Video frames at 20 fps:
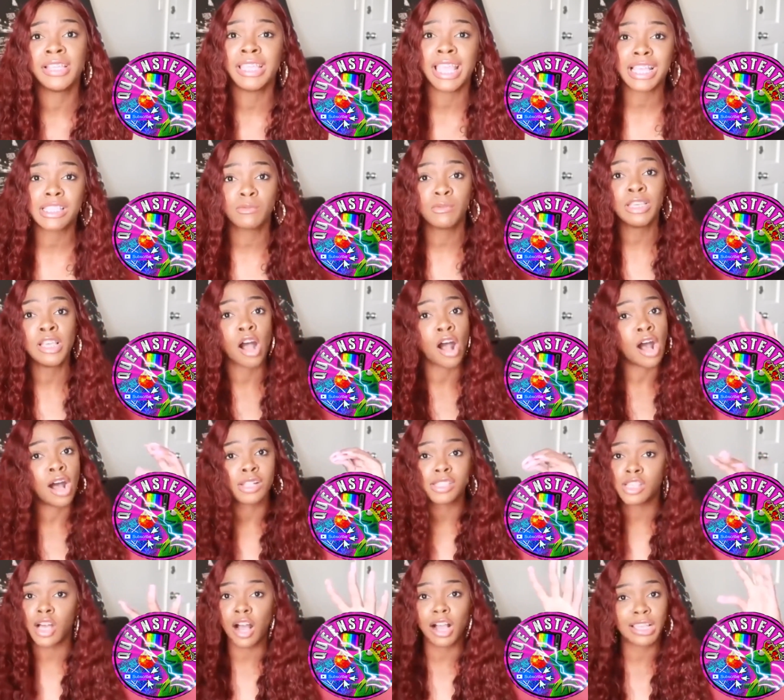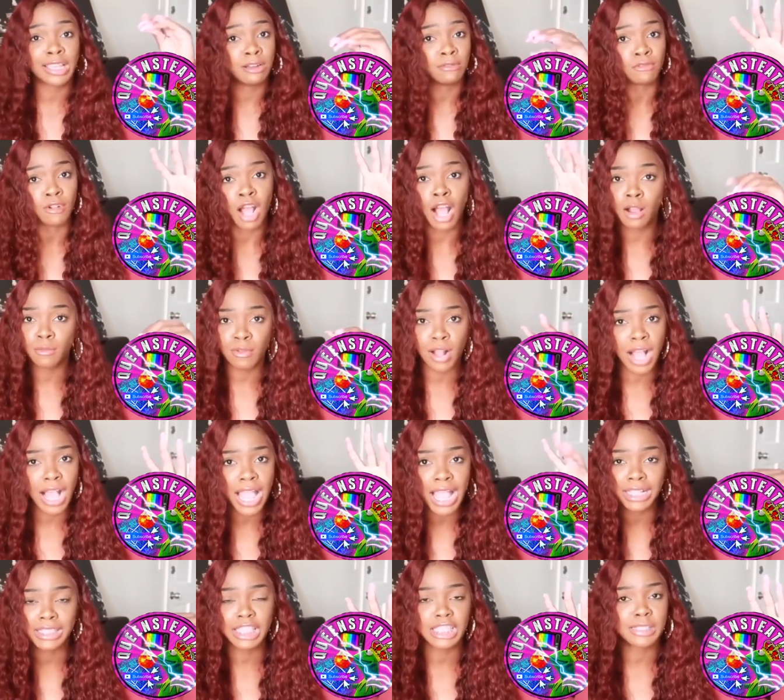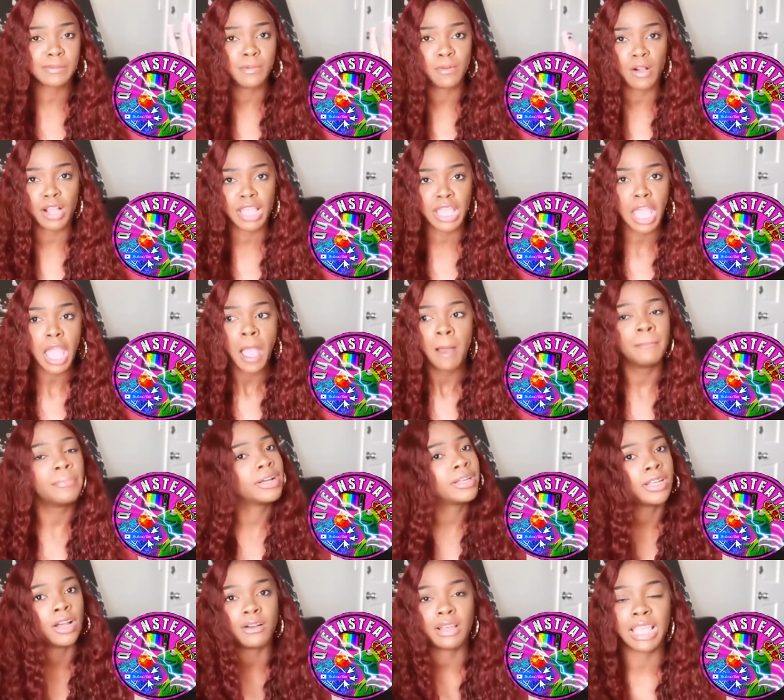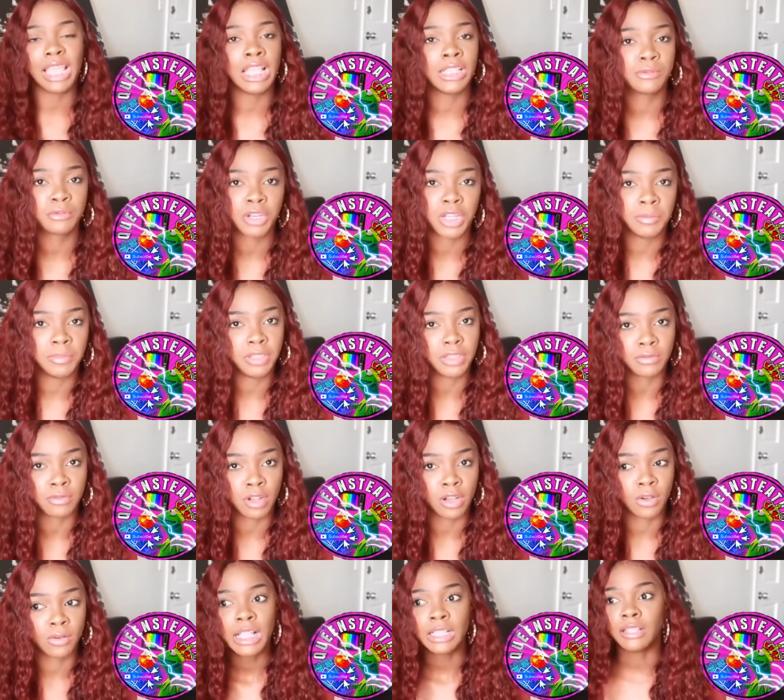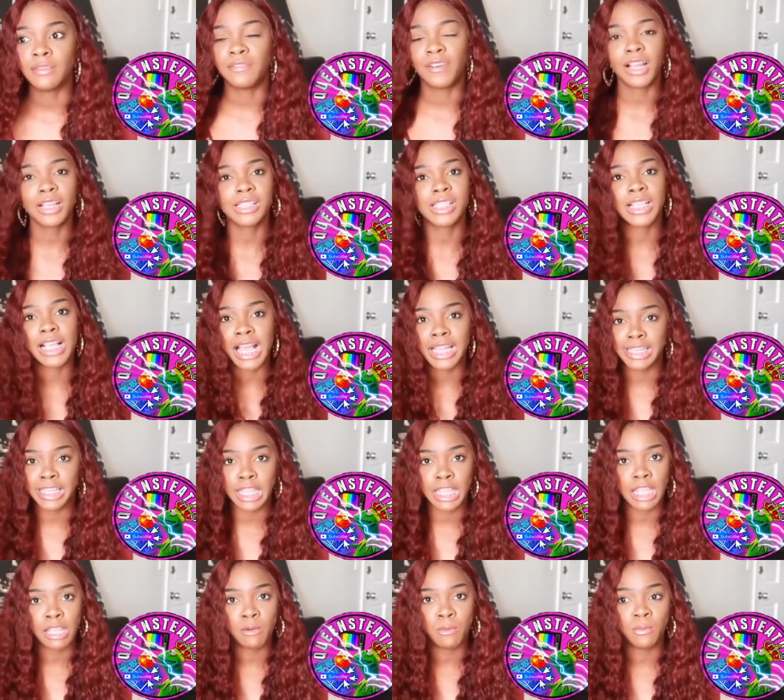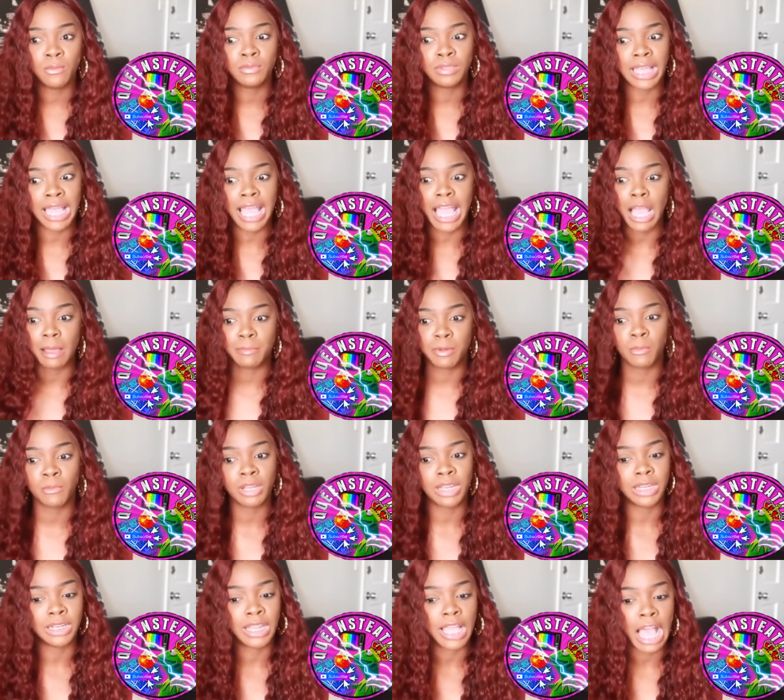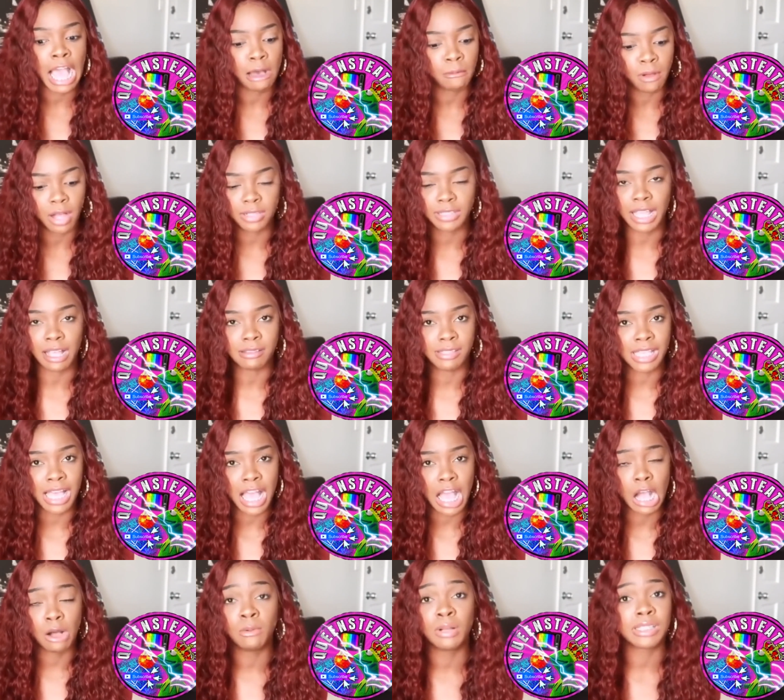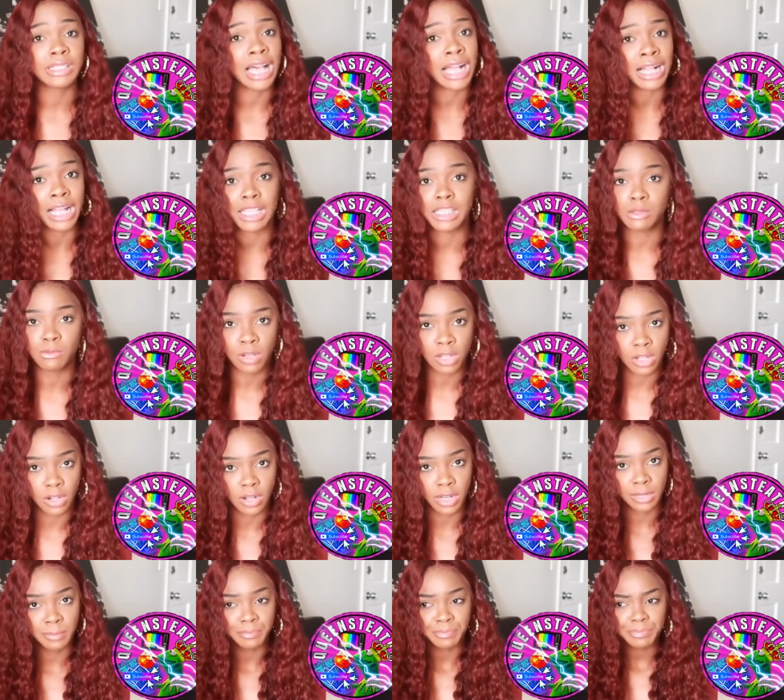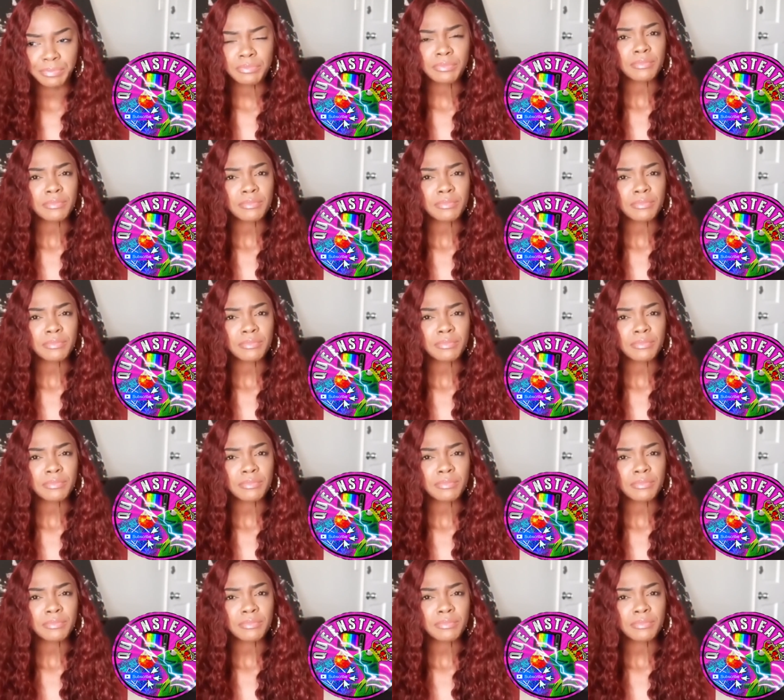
Yes, we all talking rah rah at this point, but no hands were gonna be thrown. The first thing I did that happened when I walked outside was I got swung on.